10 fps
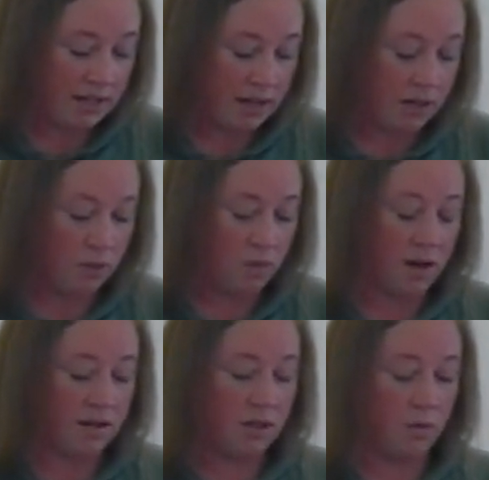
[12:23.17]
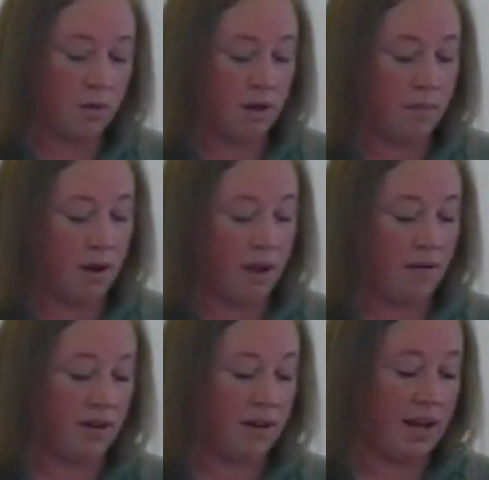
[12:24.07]
tell you not to worry about
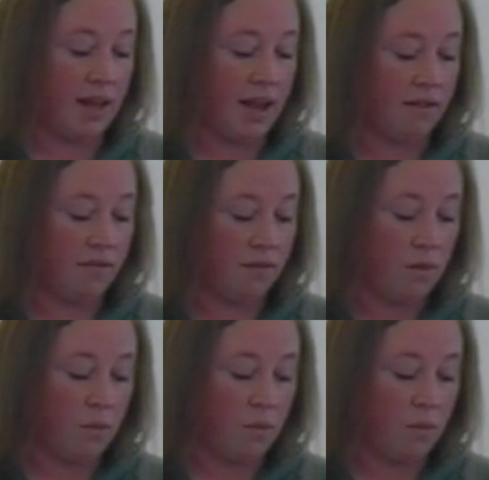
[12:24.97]
everyday life,